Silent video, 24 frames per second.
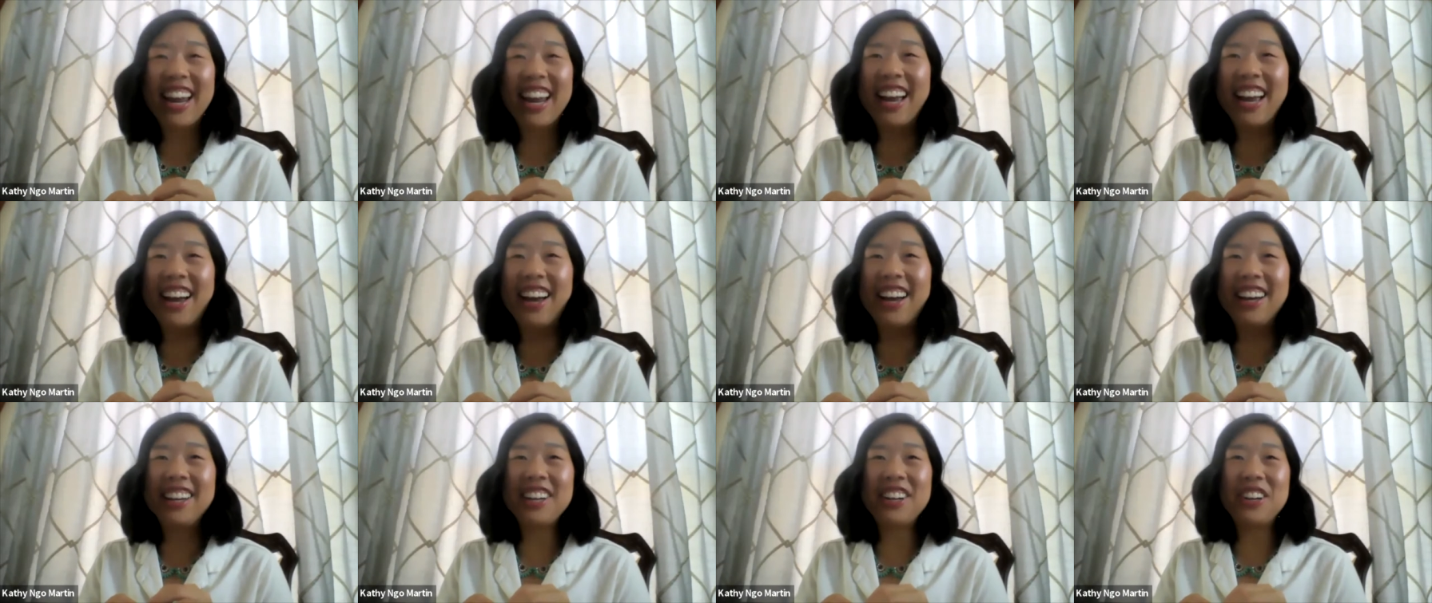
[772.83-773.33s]

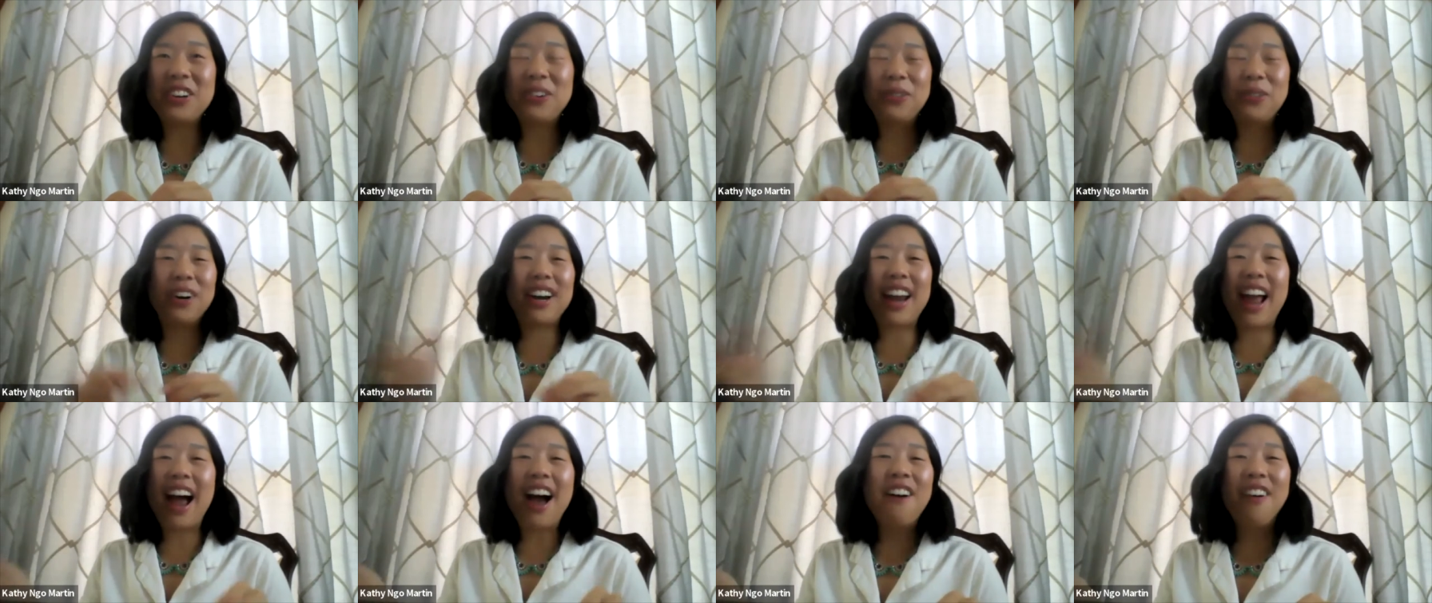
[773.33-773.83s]
and you know
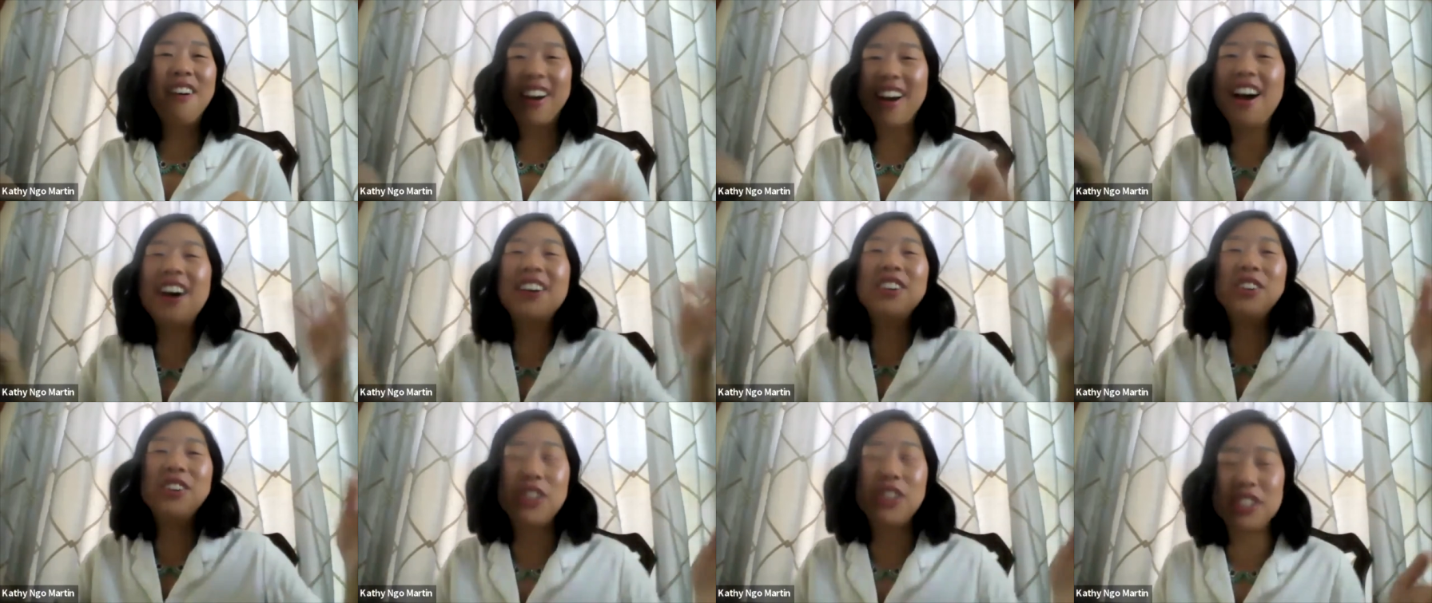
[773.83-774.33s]
we're now at
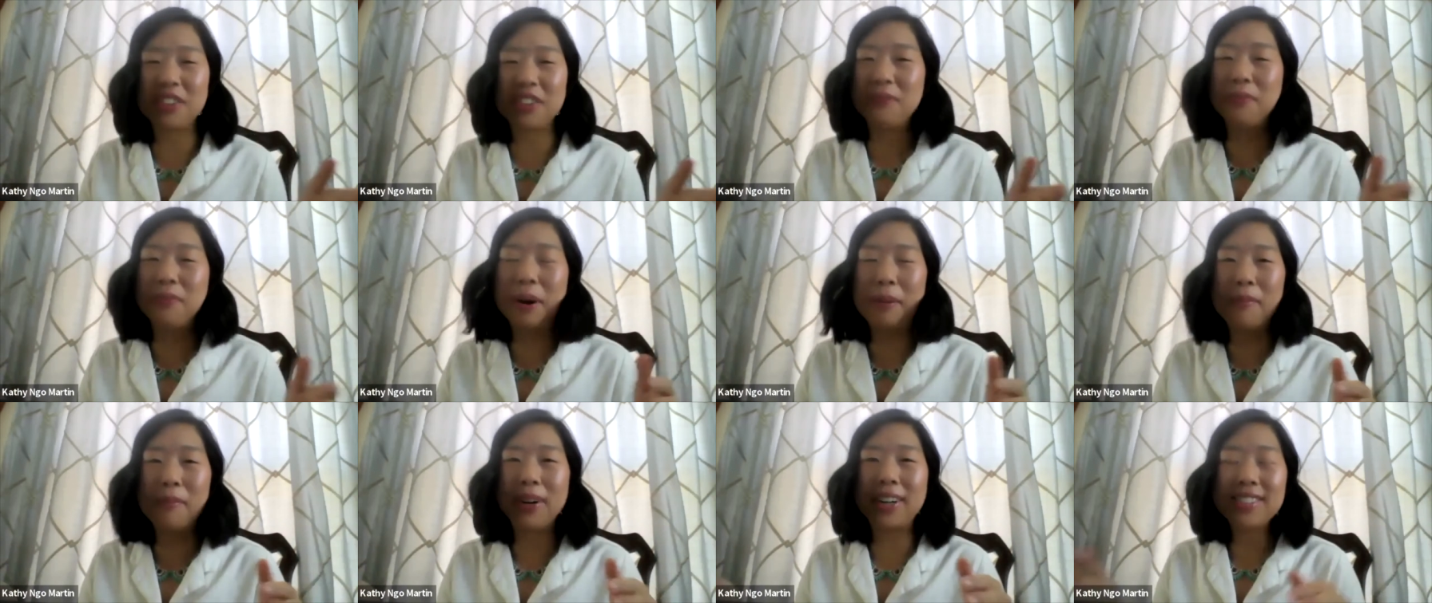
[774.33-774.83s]
hundreds of
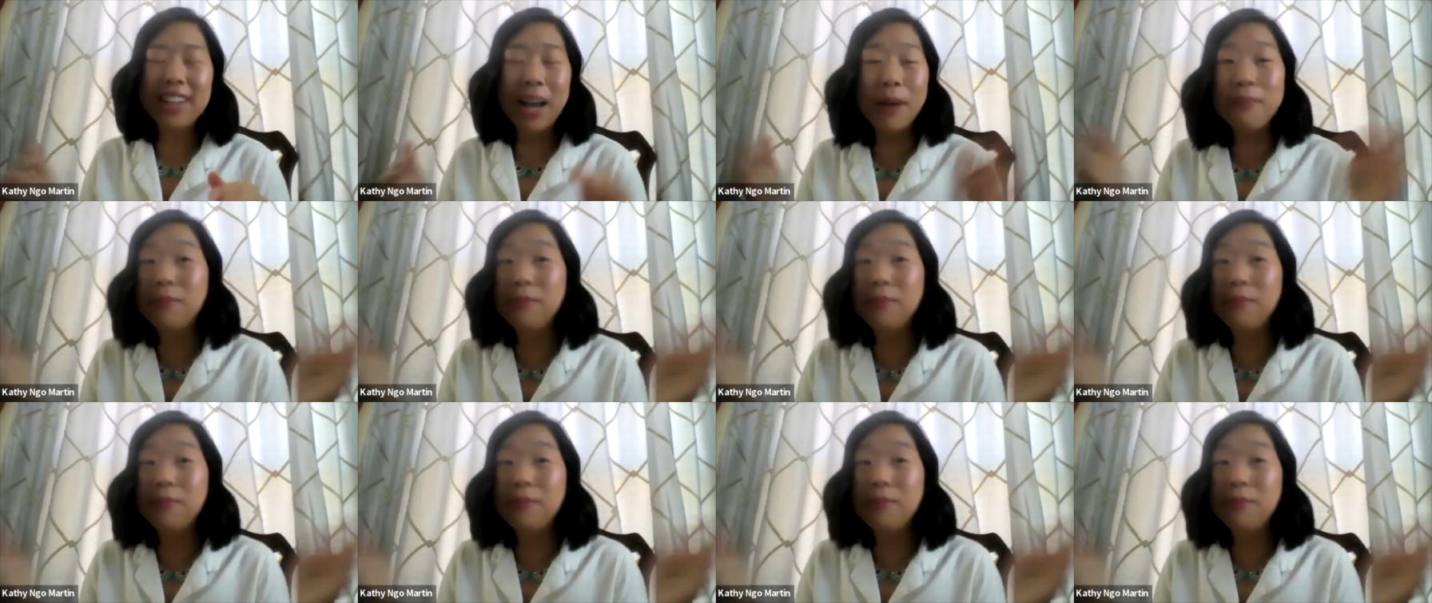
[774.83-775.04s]
members